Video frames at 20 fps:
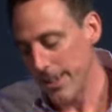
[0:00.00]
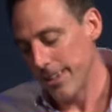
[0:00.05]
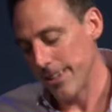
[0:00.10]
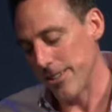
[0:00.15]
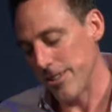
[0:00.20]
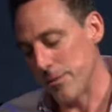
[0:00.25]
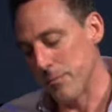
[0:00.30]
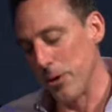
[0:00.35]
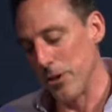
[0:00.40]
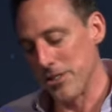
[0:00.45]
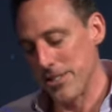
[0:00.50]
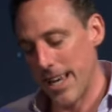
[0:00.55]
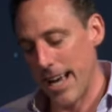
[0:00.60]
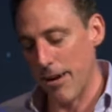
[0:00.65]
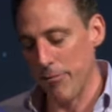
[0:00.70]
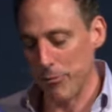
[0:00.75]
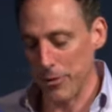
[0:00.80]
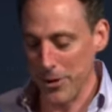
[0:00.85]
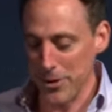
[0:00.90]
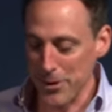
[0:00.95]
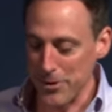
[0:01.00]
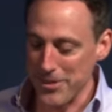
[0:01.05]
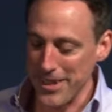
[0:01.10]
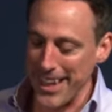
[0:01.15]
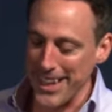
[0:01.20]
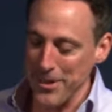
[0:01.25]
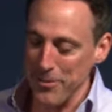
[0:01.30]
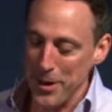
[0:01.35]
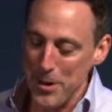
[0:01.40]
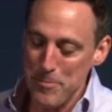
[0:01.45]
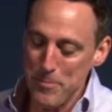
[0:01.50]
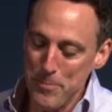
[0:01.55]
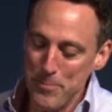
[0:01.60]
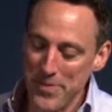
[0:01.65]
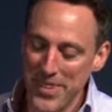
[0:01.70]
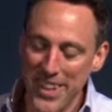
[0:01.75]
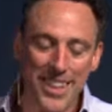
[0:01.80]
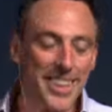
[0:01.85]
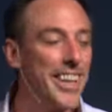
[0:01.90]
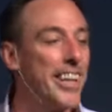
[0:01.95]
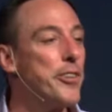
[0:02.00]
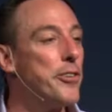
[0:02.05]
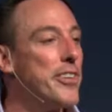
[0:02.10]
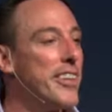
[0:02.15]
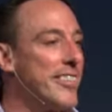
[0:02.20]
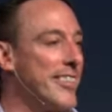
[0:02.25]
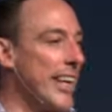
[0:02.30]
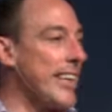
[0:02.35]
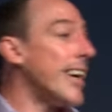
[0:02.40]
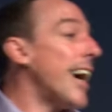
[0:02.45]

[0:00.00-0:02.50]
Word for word: You're supposed to have one of those. Anyway, they do the test.